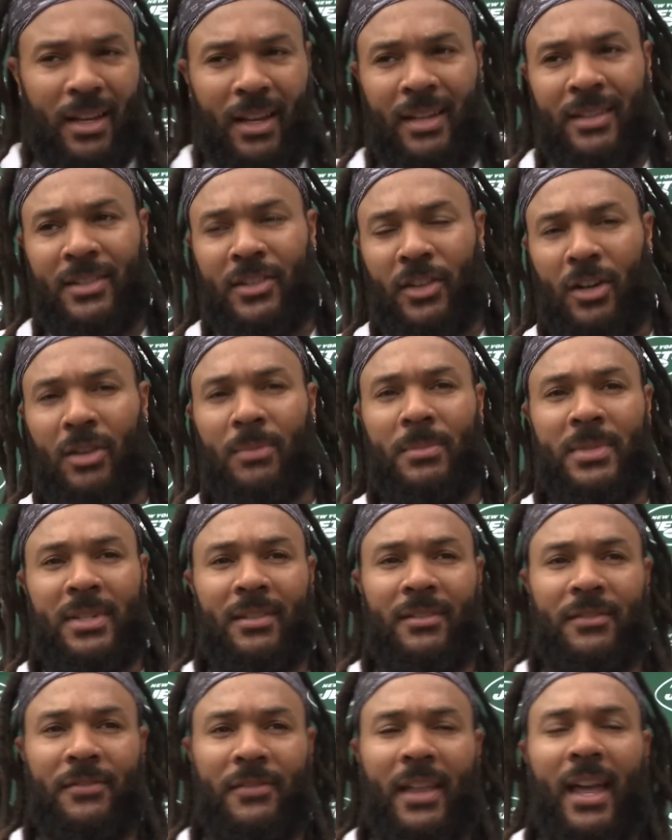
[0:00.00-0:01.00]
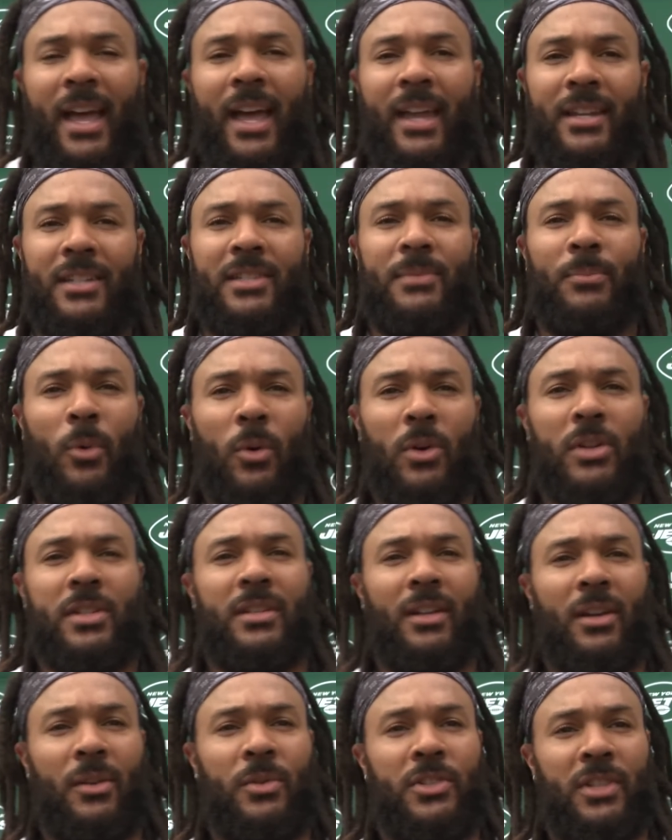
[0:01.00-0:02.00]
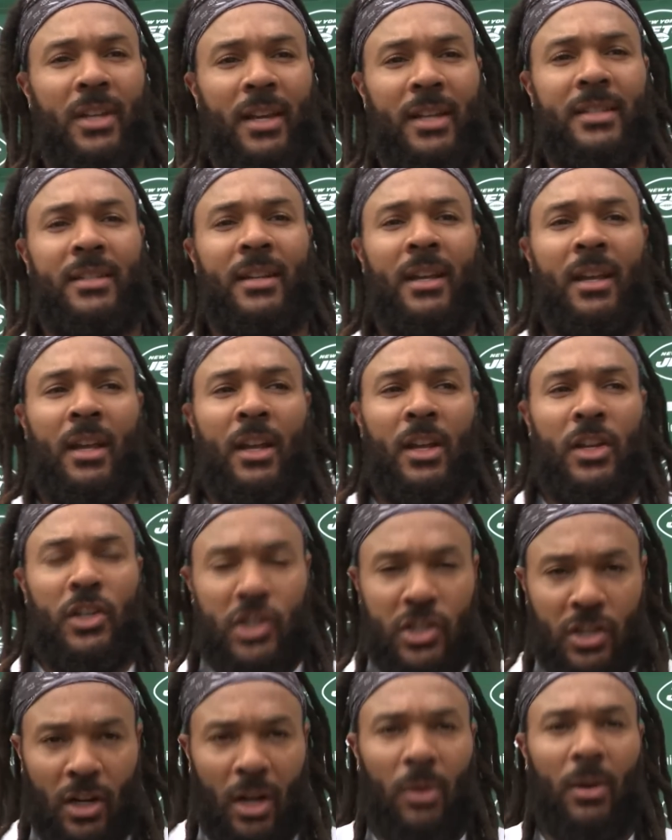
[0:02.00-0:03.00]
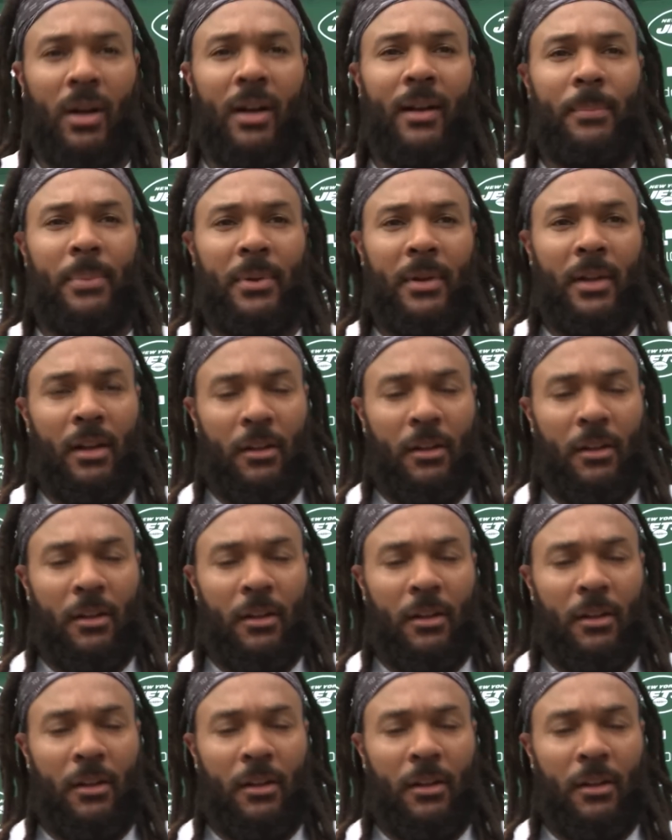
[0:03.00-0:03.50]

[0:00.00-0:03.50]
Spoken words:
In terms of that, it's more so just show up,